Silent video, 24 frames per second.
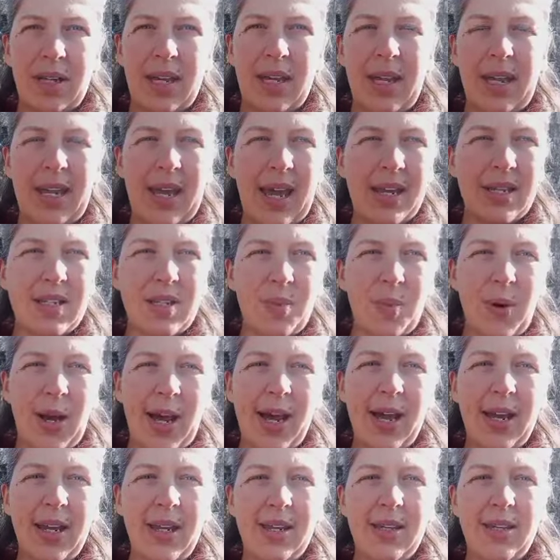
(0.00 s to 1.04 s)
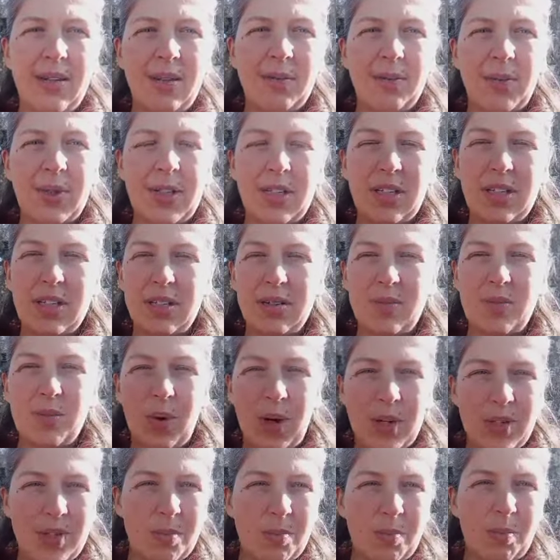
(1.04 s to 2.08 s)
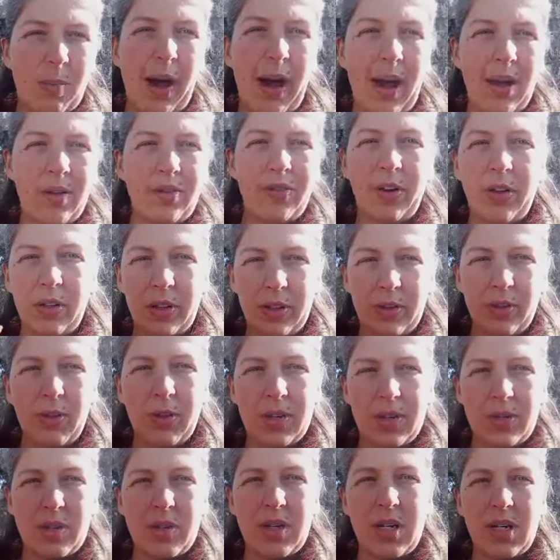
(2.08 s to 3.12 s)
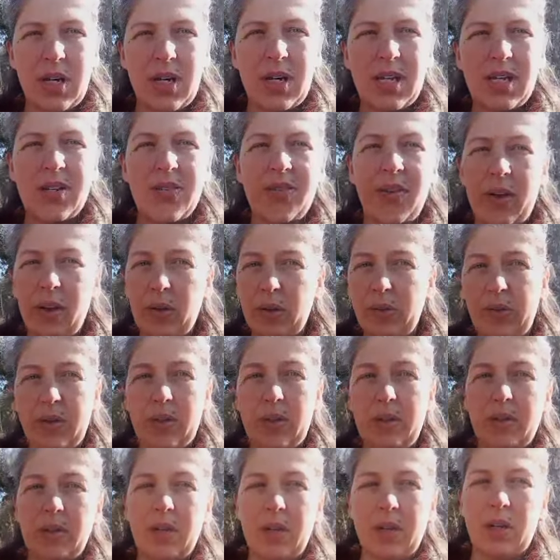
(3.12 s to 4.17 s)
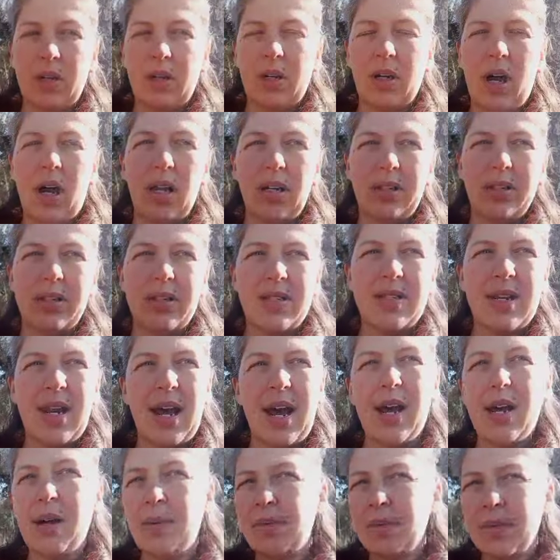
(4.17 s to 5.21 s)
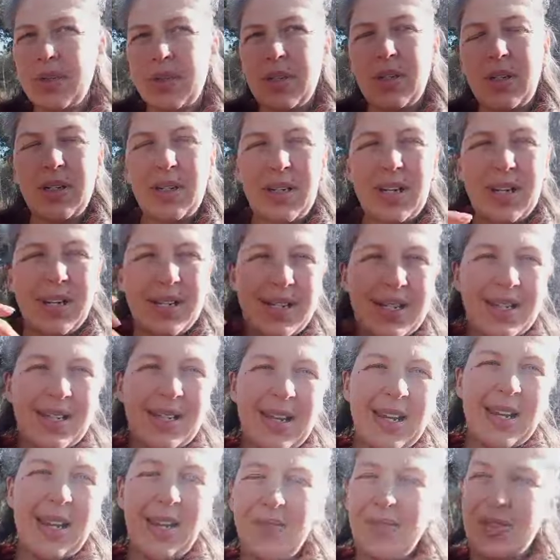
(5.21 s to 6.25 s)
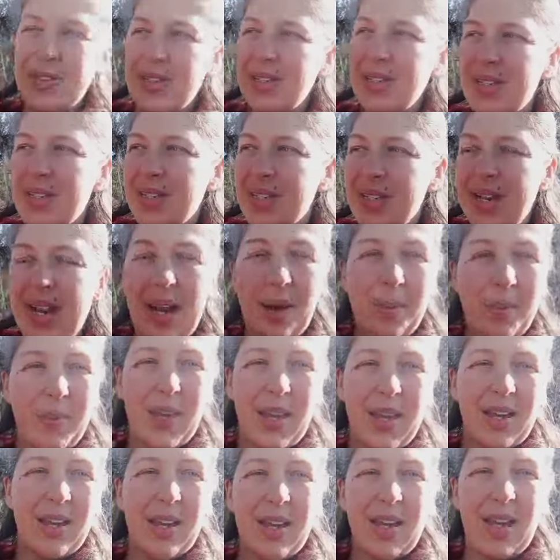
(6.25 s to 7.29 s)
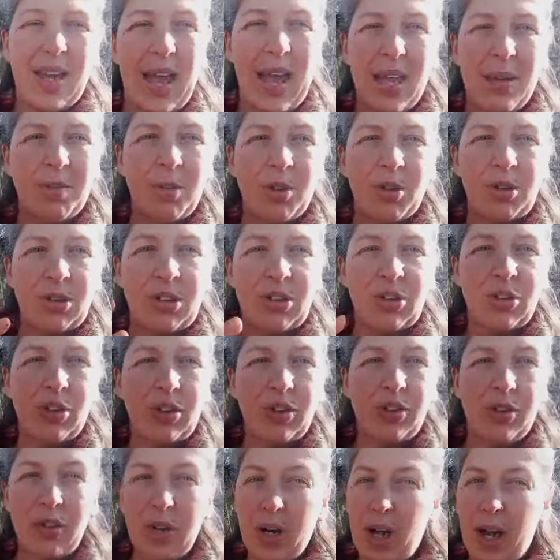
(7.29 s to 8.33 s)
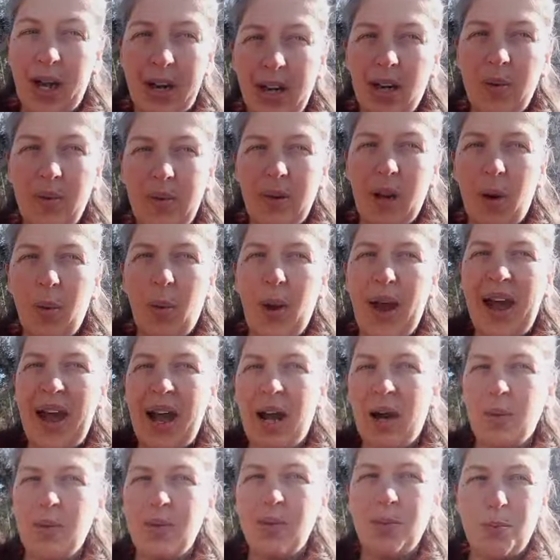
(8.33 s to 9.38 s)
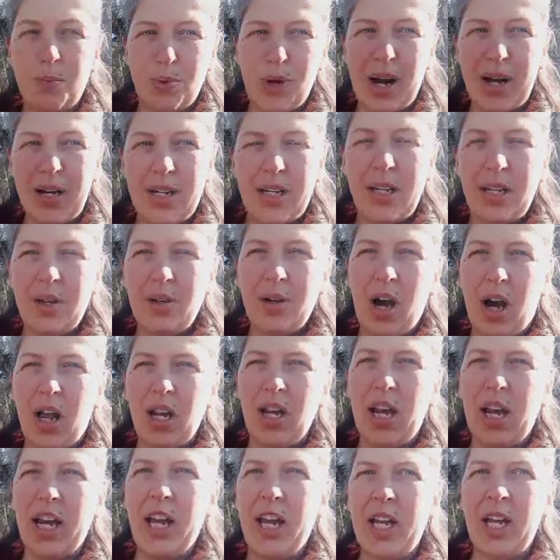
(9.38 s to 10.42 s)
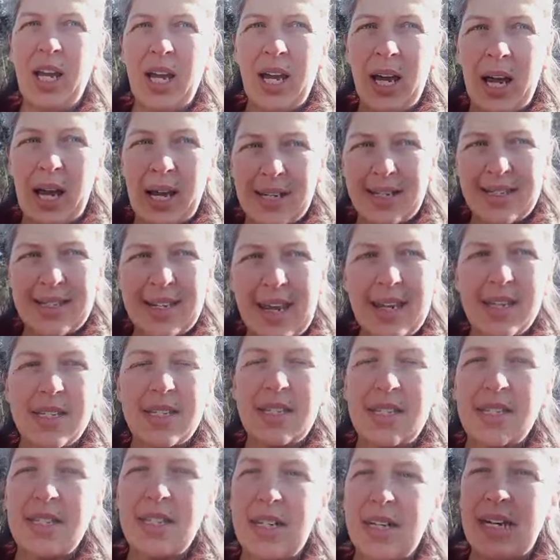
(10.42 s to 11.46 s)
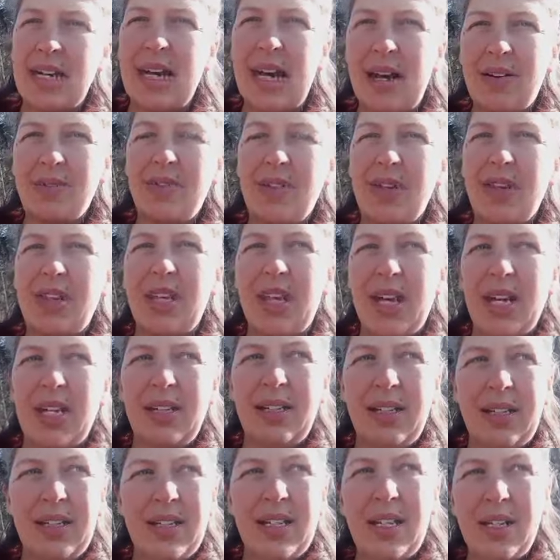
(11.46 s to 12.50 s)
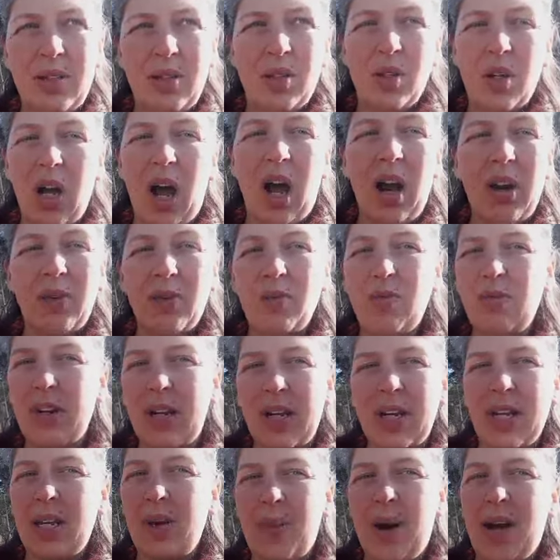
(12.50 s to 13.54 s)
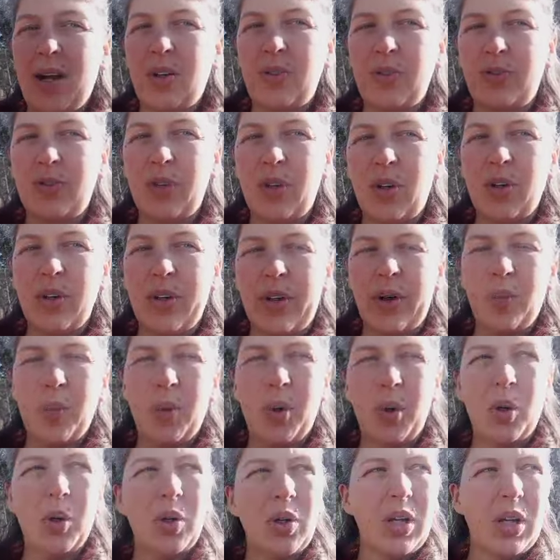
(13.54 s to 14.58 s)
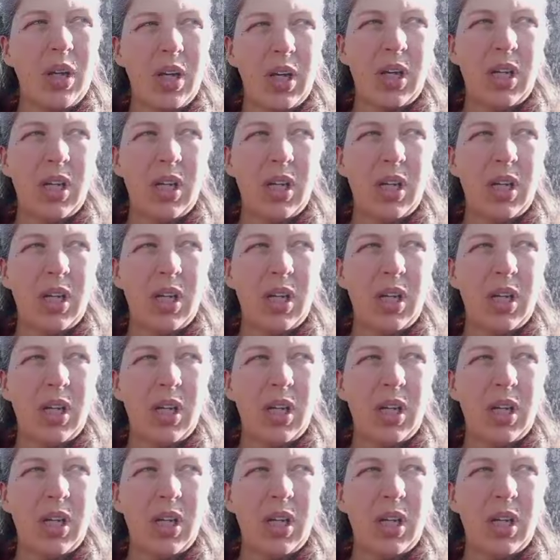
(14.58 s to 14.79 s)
he gets away, which wasn't my fault, it wasn't his fault, the collar snapped. It didn't even snap, it came undone. I don't know how. Brand new collar, I'd tested it and everything, and it had gone really well for all that walk.